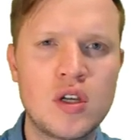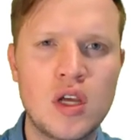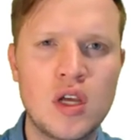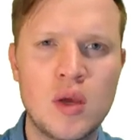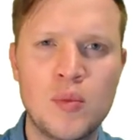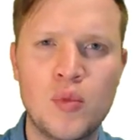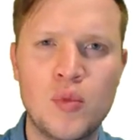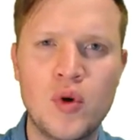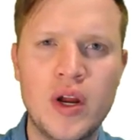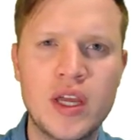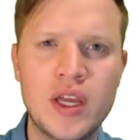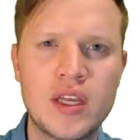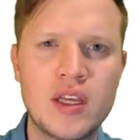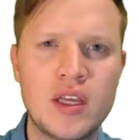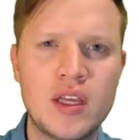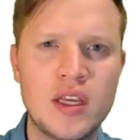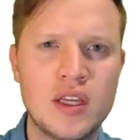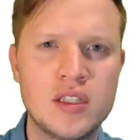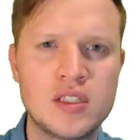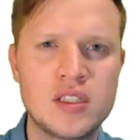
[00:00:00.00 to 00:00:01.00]
a
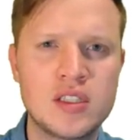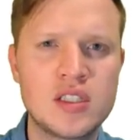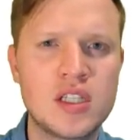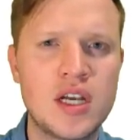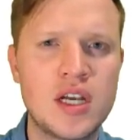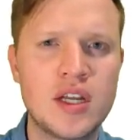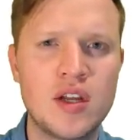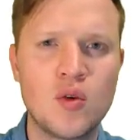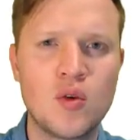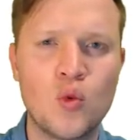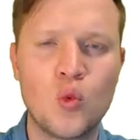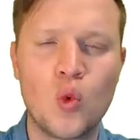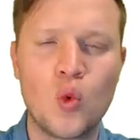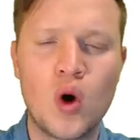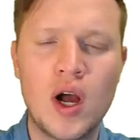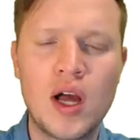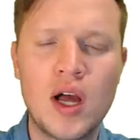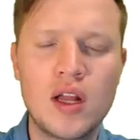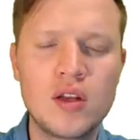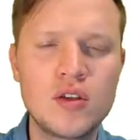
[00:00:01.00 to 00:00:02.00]
break inside a
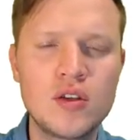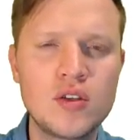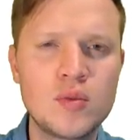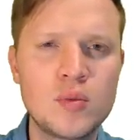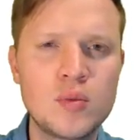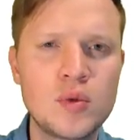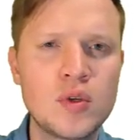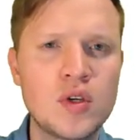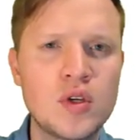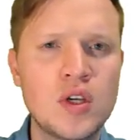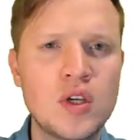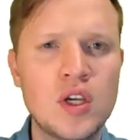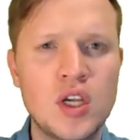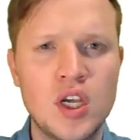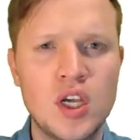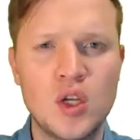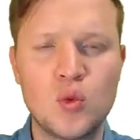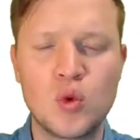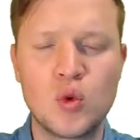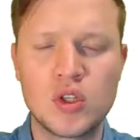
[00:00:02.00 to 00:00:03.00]
while loop,
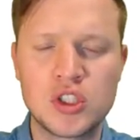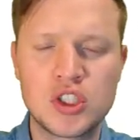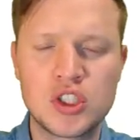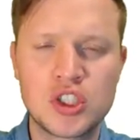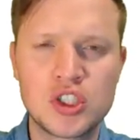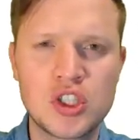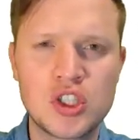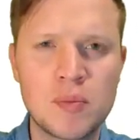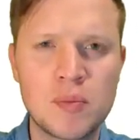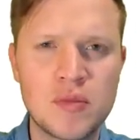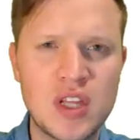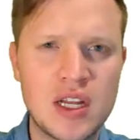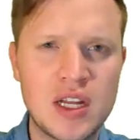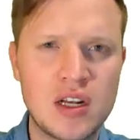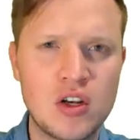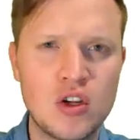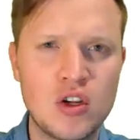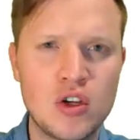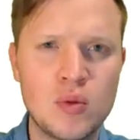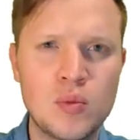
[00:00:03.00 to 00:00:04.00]
it will stop
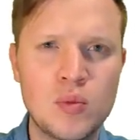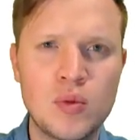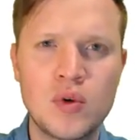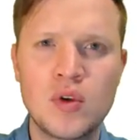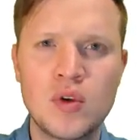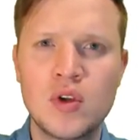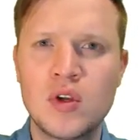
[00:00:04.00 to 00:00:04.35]
that loop,